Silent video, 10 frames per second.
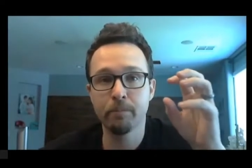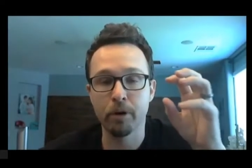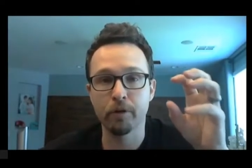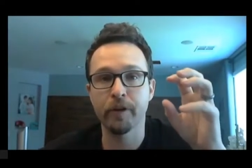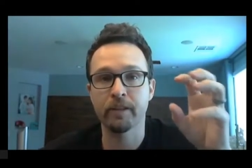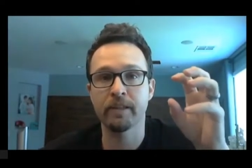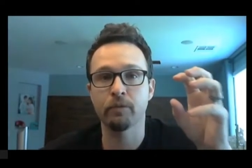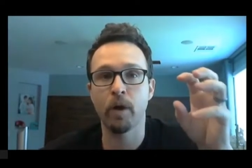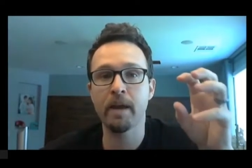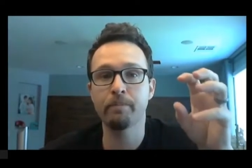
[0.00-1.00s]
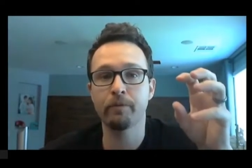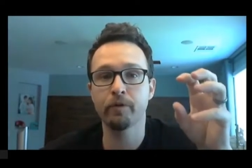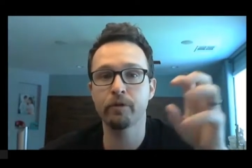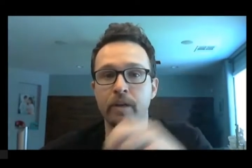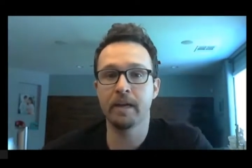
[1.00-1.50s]
perfectly ripe
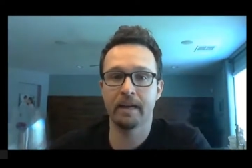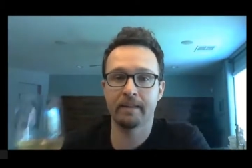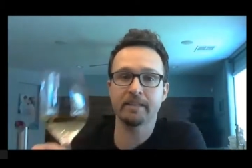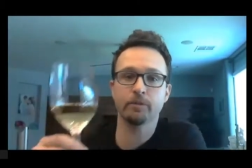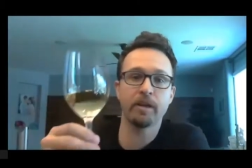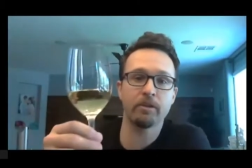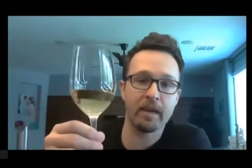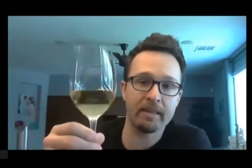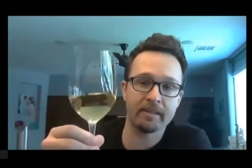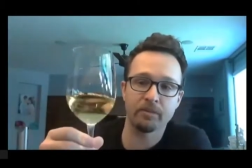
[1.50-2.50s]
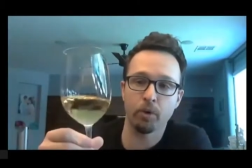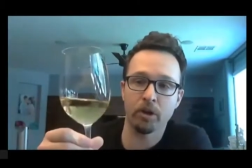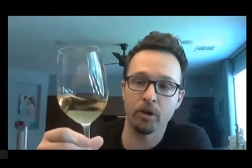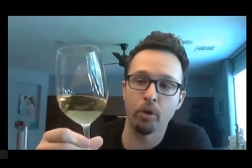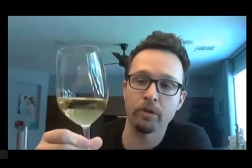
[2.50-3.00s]
fruit. And that's why you get this more
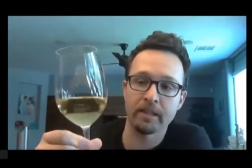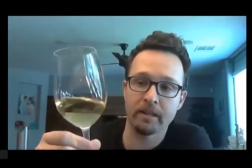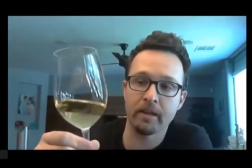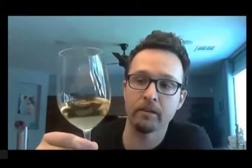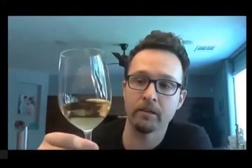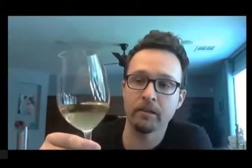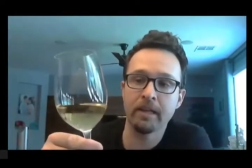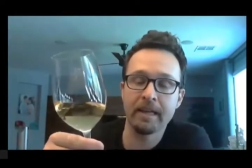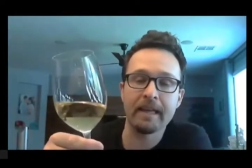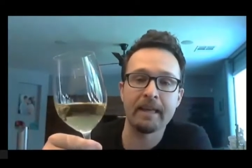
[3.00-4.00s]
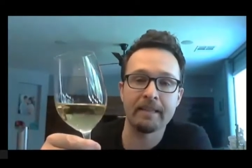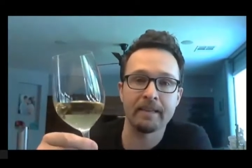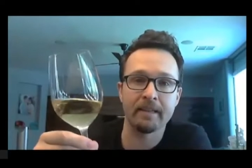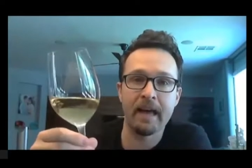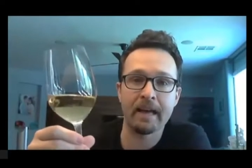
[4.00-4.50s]
golden color in the
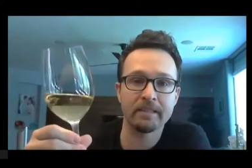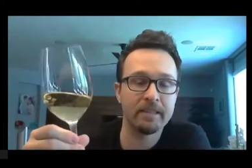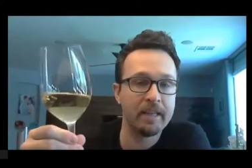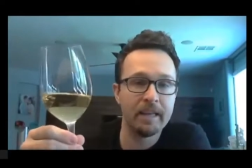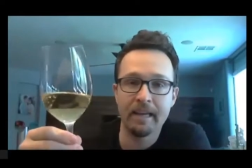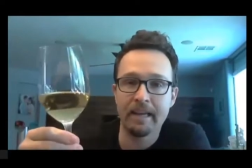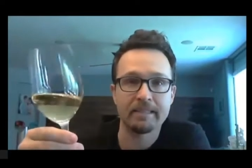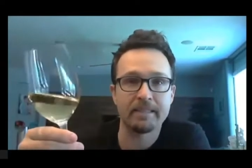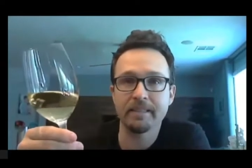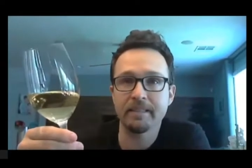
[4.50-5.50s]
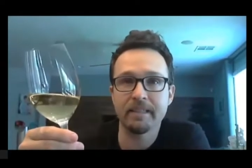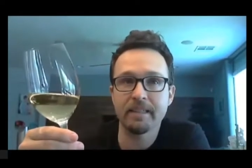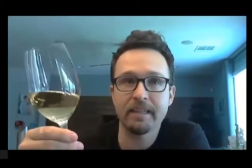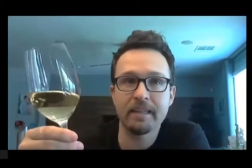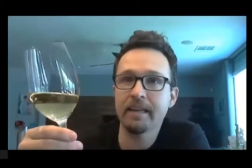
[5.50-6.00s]
glass. It's
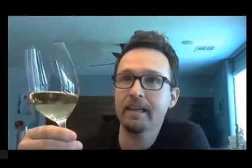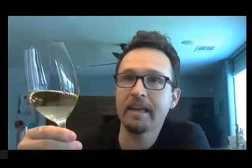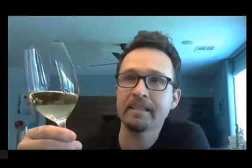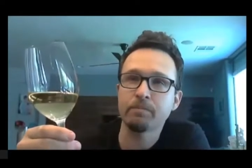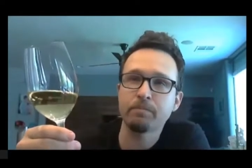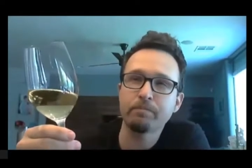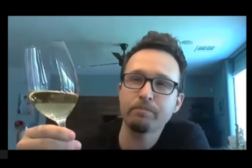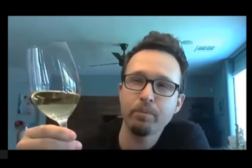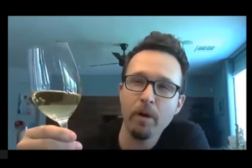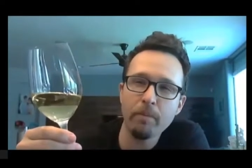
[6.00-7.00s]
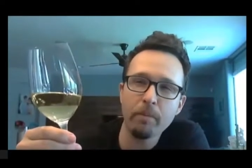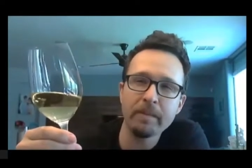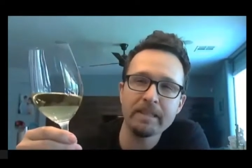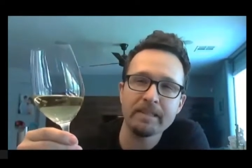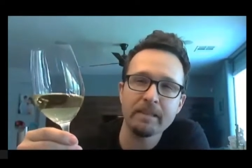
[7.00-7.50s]

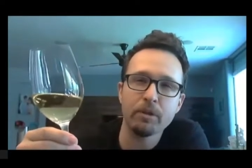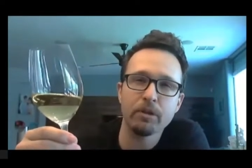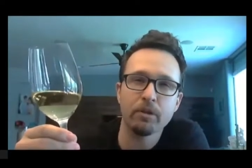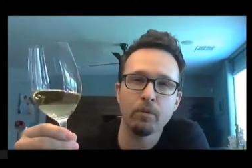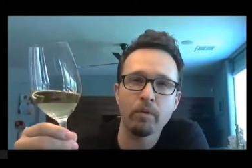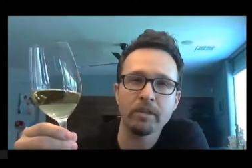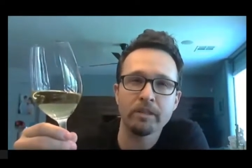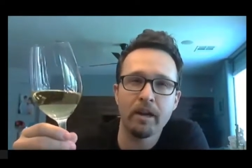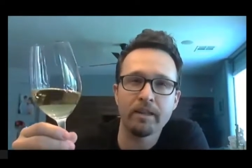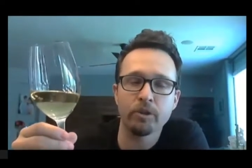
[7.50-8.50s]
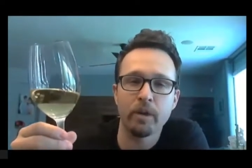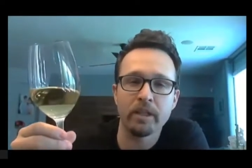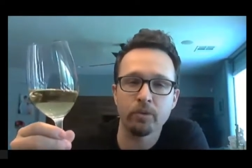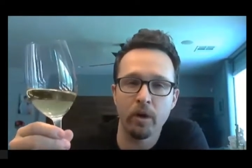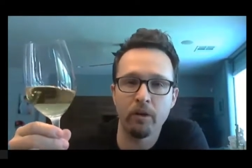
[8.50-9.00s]
probably similar to what we saw in
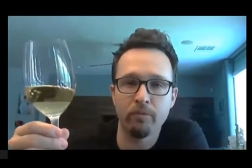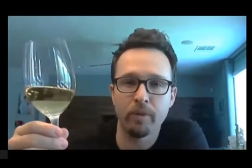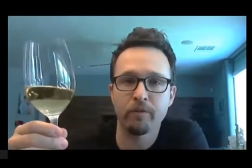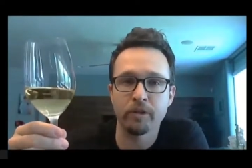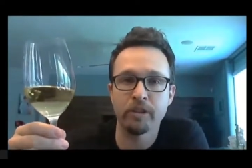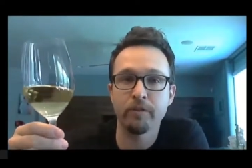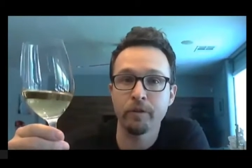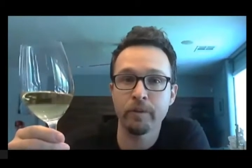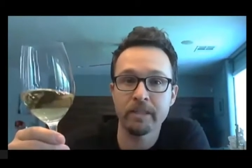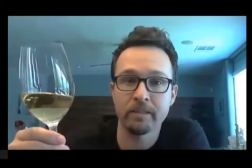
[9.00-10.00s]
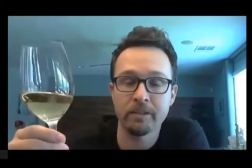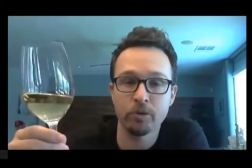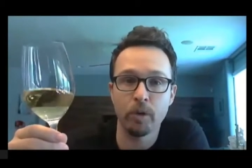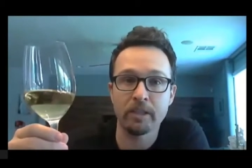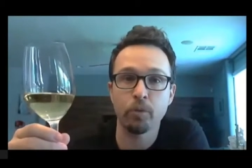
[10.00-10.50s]
2012, but for different reasons.
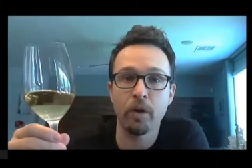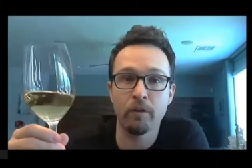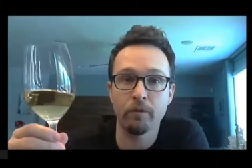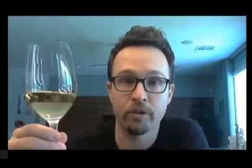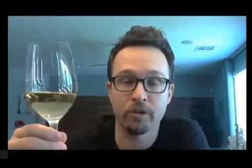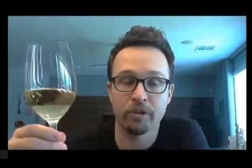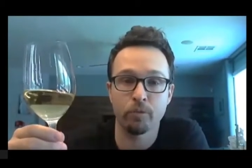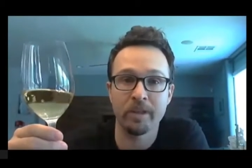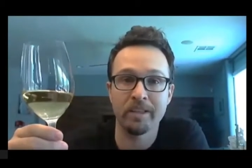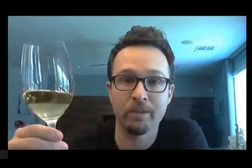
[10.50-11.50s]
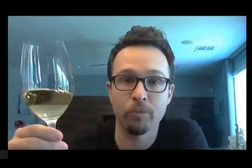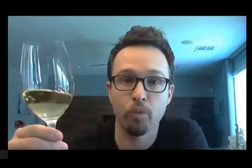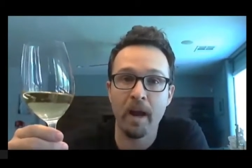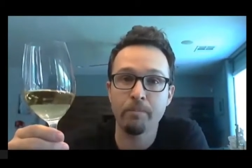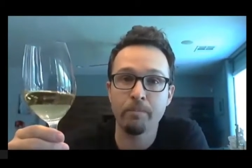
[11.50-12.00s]
2012 was just a really
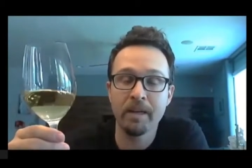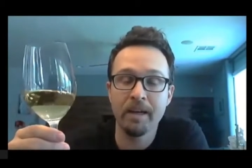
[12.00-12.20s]
ripe,